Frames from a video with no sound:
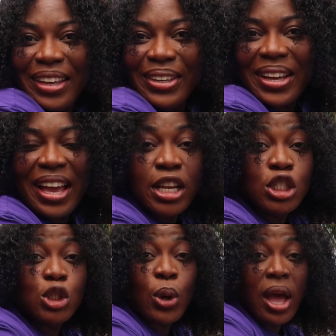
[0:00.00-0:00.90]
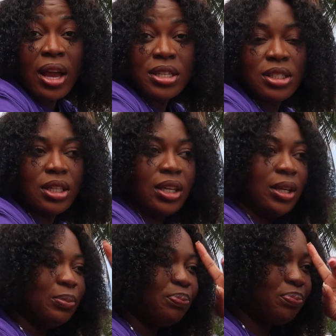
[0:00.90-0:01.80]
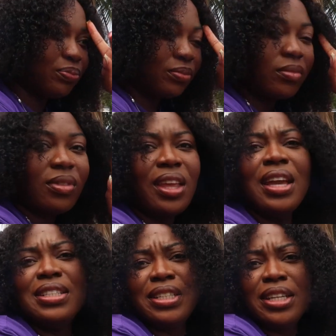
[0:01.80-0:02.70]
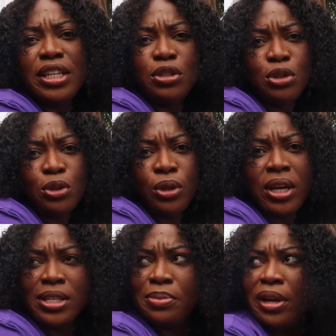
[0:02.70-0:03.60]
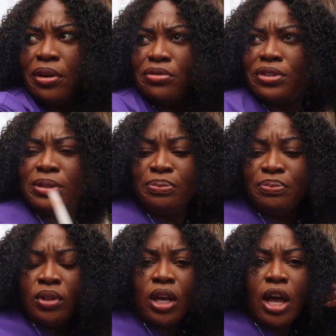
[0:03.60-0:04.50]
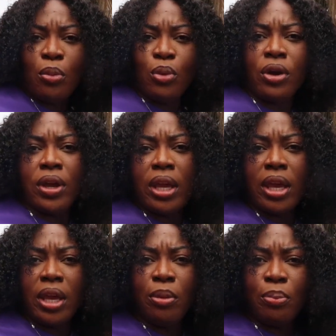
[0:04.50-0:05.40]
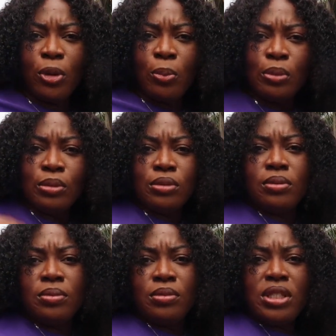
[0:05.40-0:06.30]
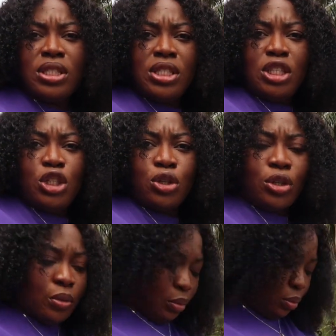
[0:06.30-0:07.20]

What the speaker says: you guys, so actually I didn't get to show you guys my outfit. I'm wearing a purple t-shirt,